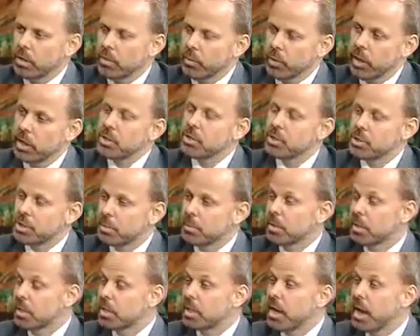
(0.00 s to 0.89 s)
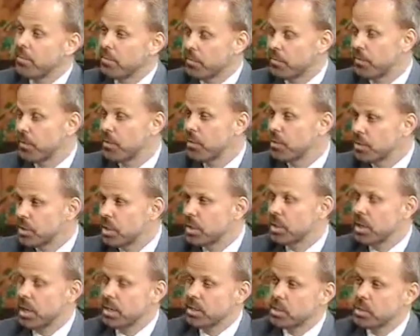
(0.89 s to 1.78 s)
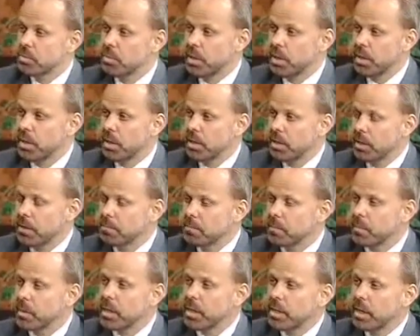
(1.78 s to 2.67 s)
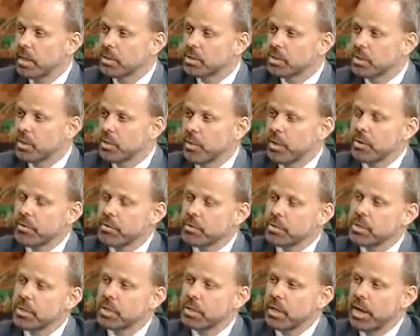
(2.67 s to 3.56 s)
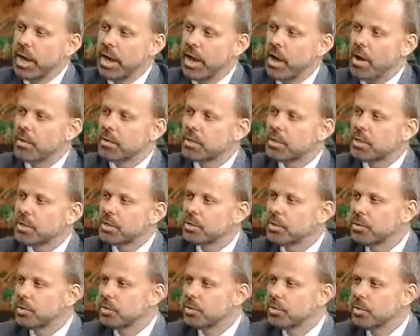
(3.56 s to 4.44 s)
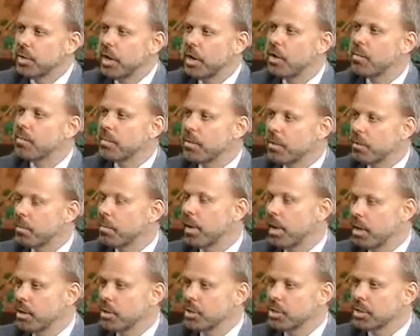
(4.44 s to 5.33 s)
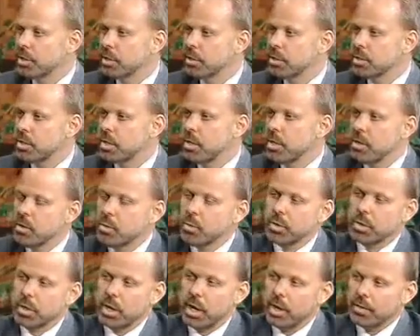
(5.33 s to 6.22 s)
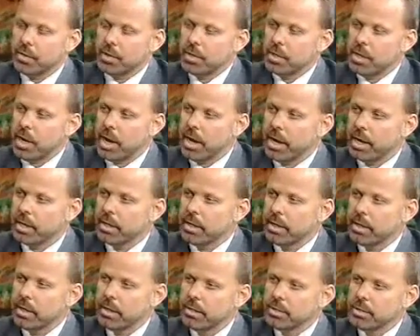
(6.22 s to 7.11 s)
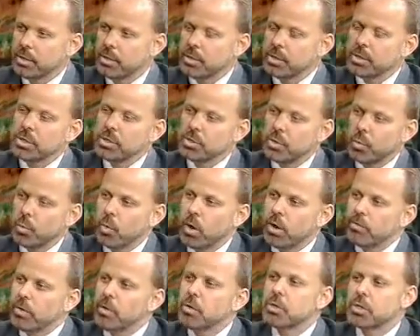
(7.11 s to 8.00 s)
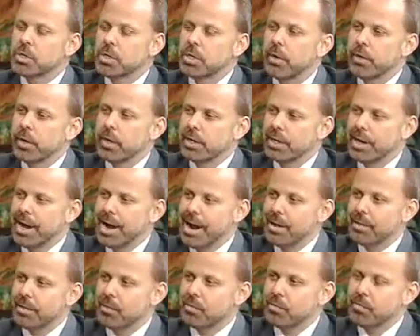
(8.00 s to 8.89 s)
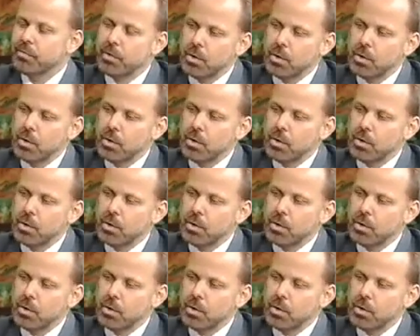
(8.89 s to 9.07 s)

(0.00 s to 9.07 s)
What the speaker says: relationship to the type of foods that they should be eating. And so they're interested in how to help their patients with a healthy diet. And so this is a revolutionary diet